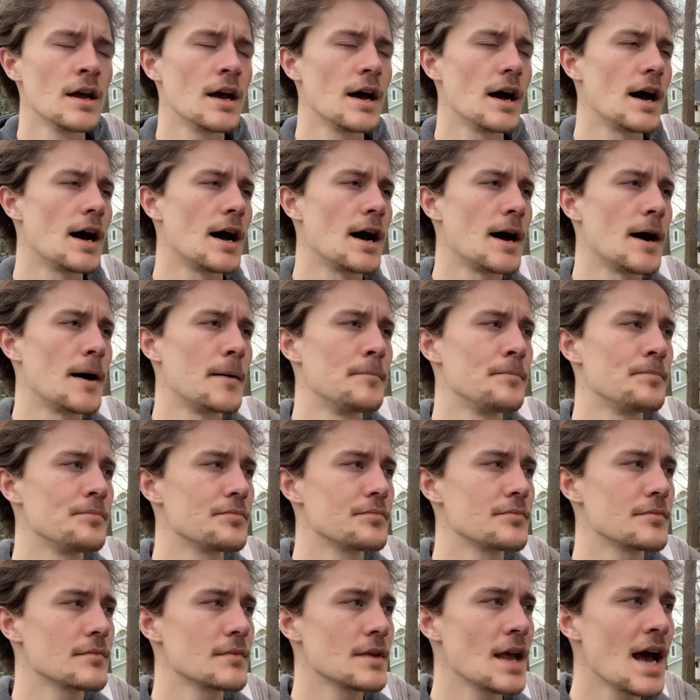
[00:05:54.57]

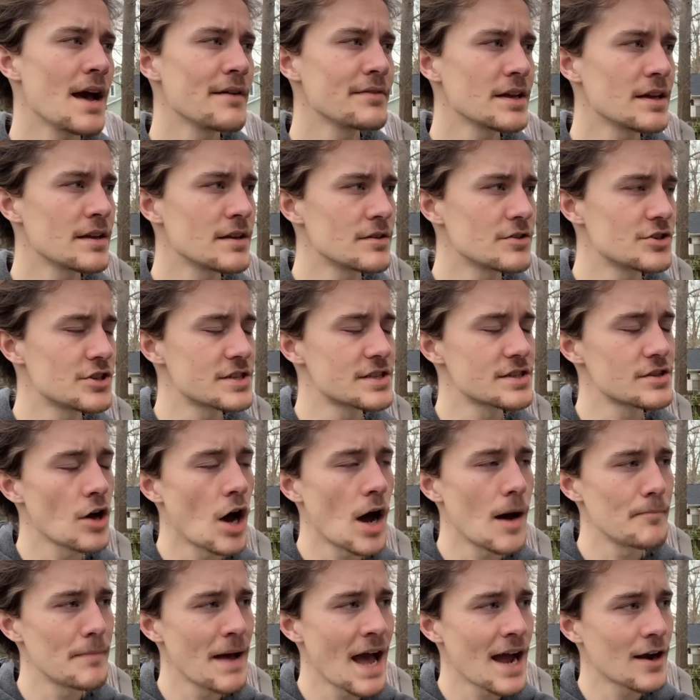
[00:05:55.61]
Having just
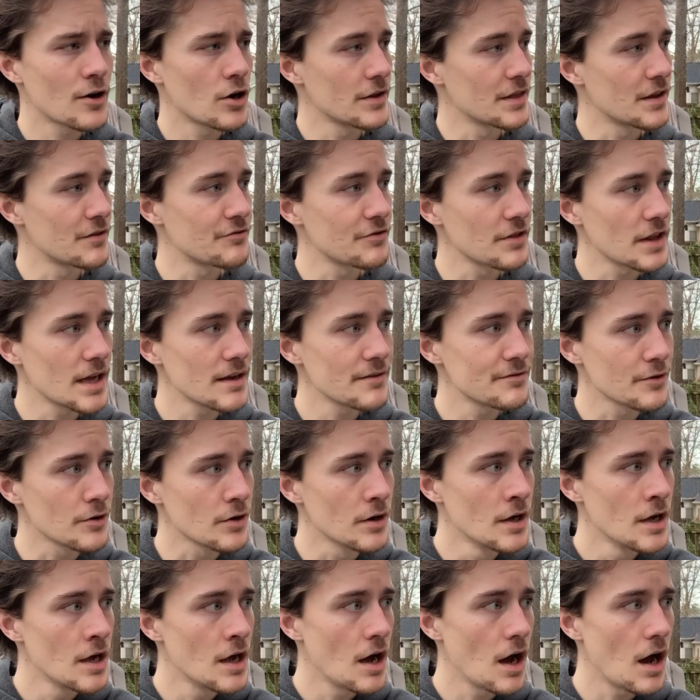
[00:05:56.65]
thought back on the flavor
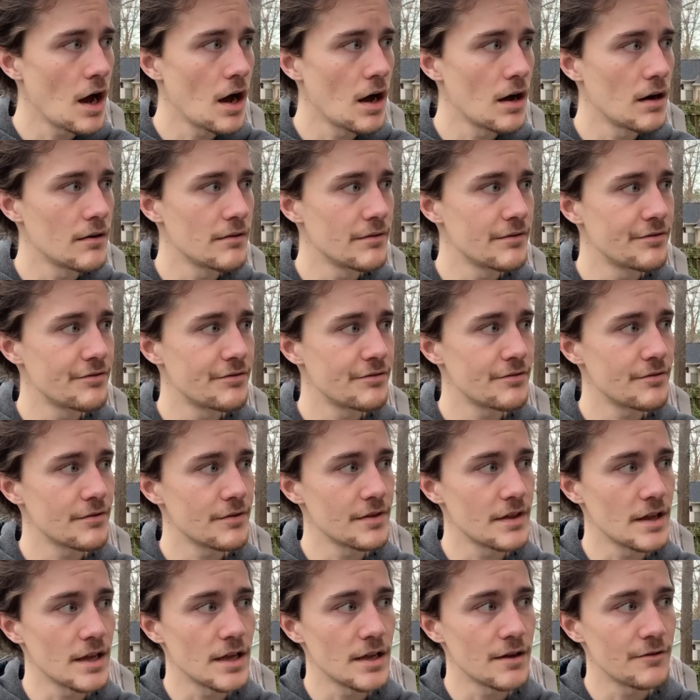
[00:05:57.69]
of
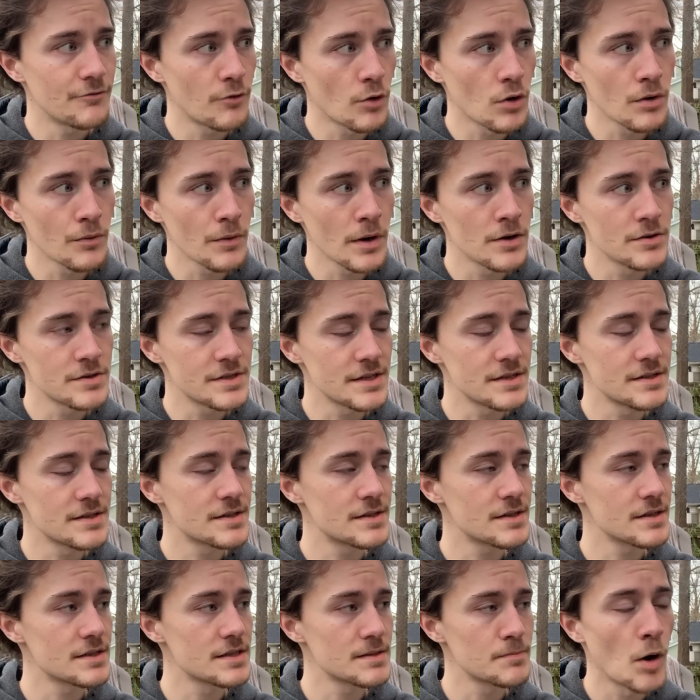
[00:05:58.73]
the Four Roses
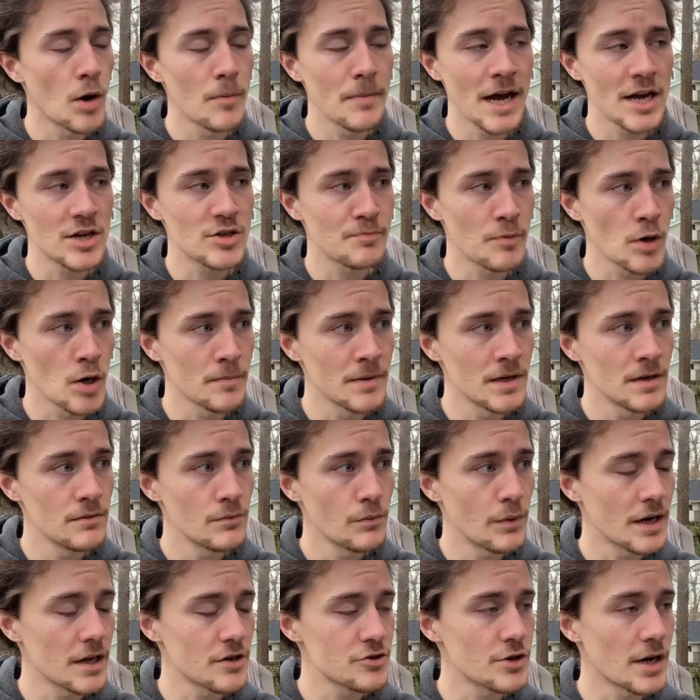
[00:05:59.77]
small batch bourbon
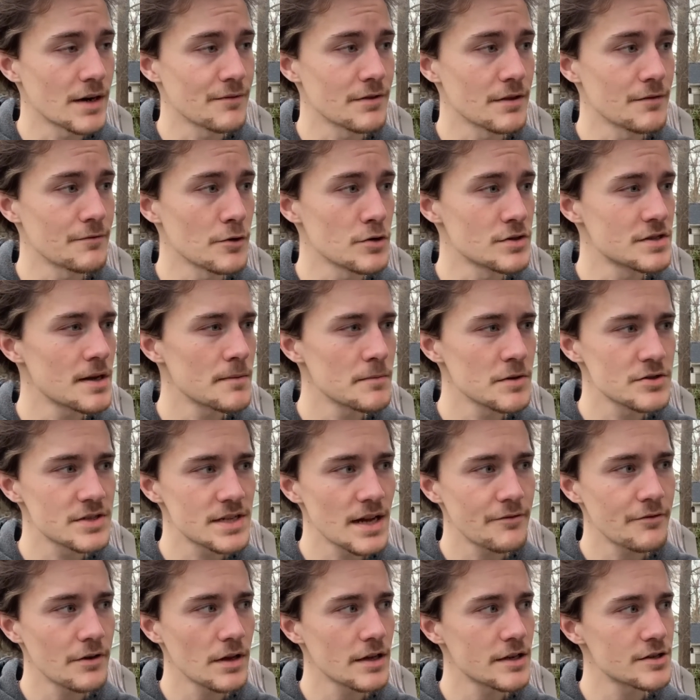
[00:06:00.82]
when I tried it for the first time, there's
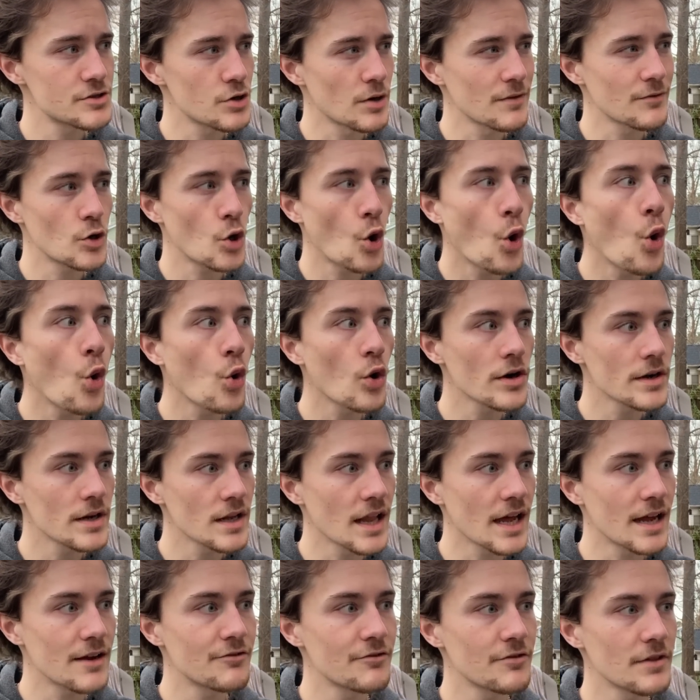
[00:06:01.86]
definitely a sort of
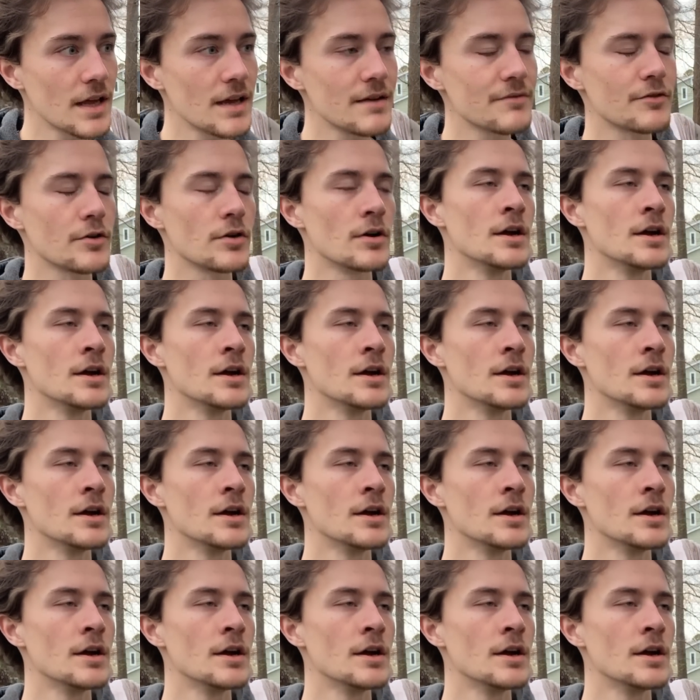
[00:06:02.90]
corn-like flavor.